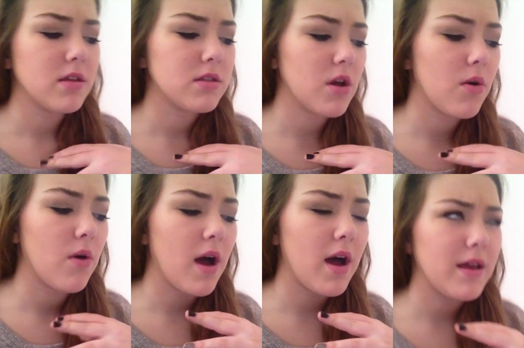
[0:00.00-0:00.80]

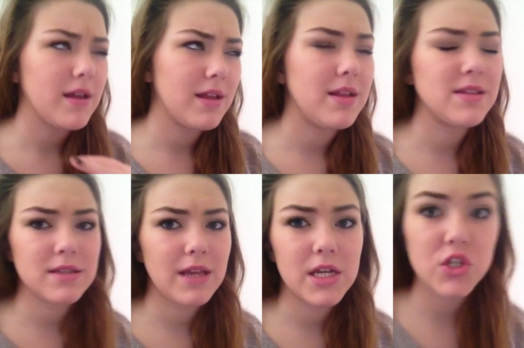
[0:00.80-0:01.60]
so it's
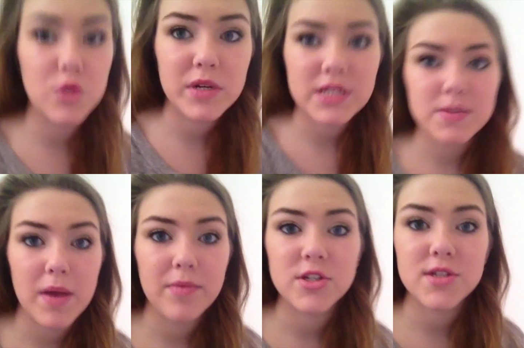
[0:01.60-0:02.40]
like a super easy
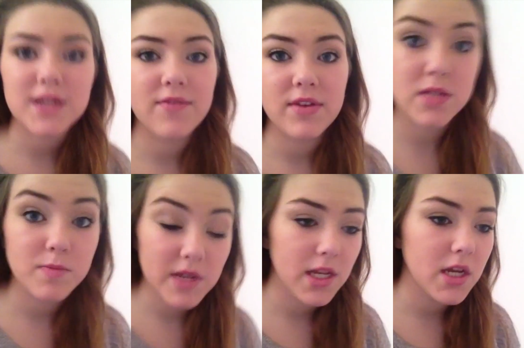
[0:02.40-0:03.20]
paper, it's just kind of
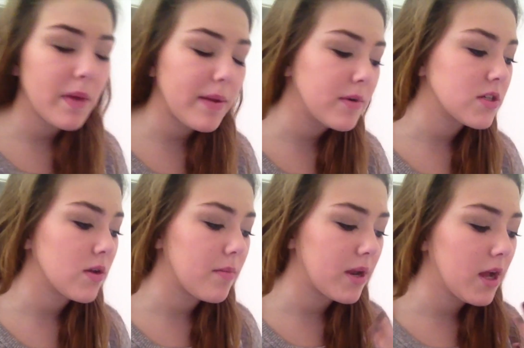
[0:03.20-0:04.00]
explaining your paper, so
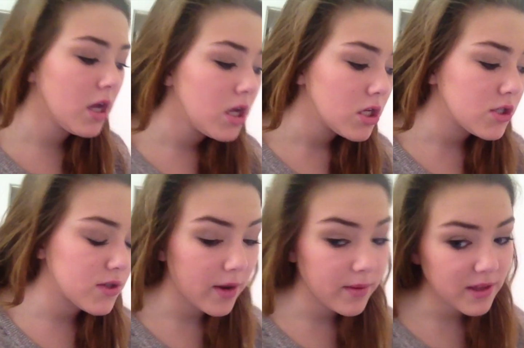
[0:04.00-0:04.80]
I'm gonna do
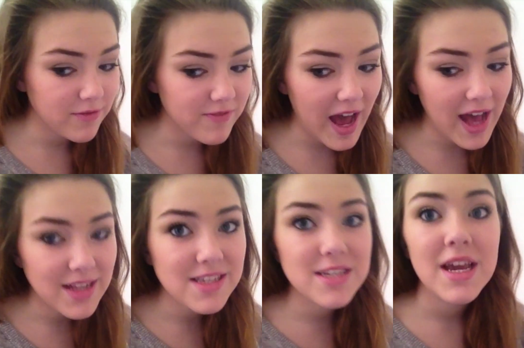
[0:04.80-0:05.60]
that really
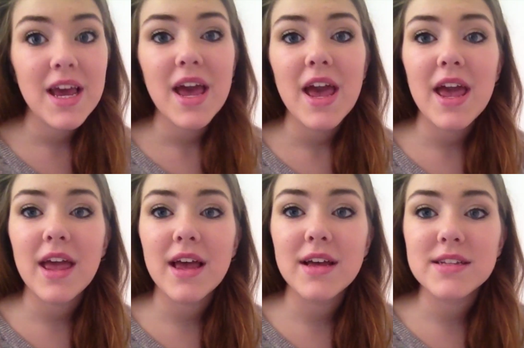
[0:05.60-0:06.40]
fast,
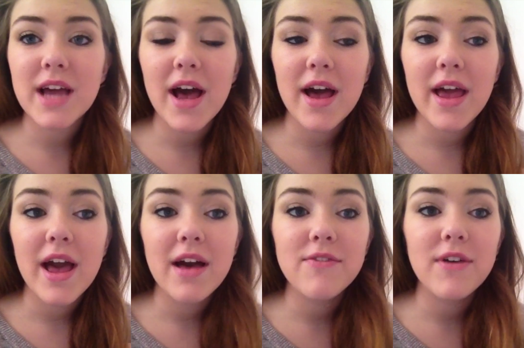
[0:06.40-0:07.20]
and
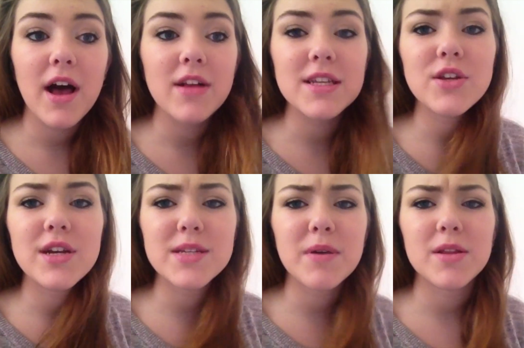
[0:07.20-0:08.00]
I'll tell you
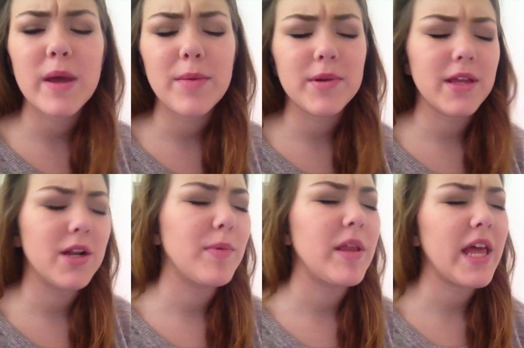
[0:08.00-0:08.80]
guys about the paper
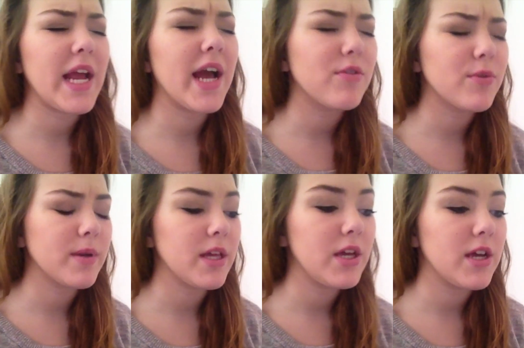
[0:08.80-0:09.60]
later, but like, I have a
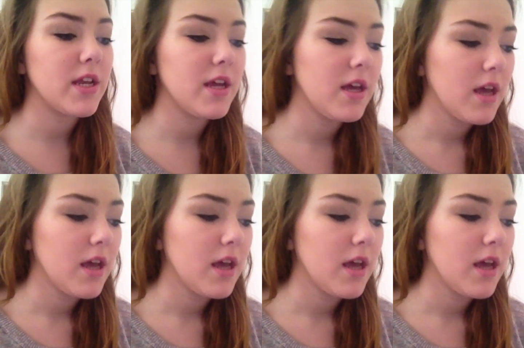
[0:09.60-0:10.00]
really good